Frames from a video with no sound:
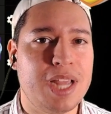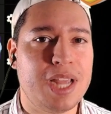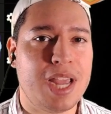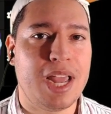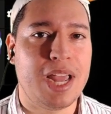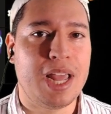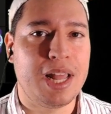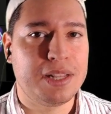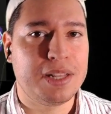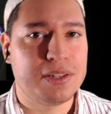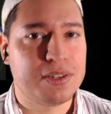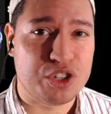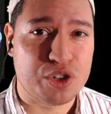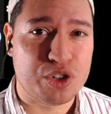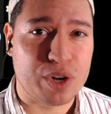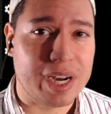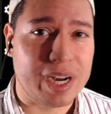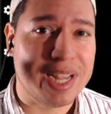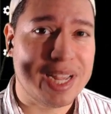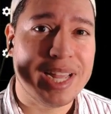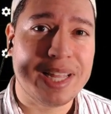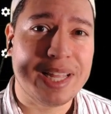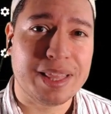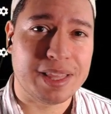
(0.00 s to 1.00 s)
and try to
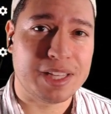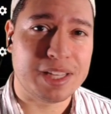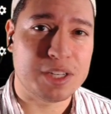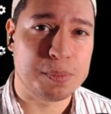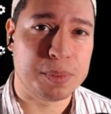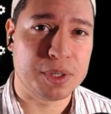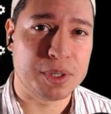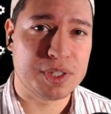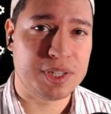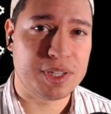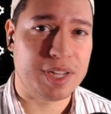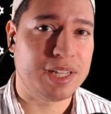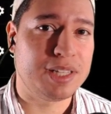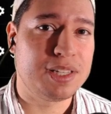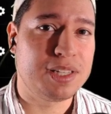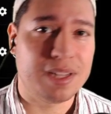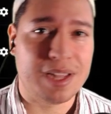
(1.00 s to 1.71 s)
hit this percent,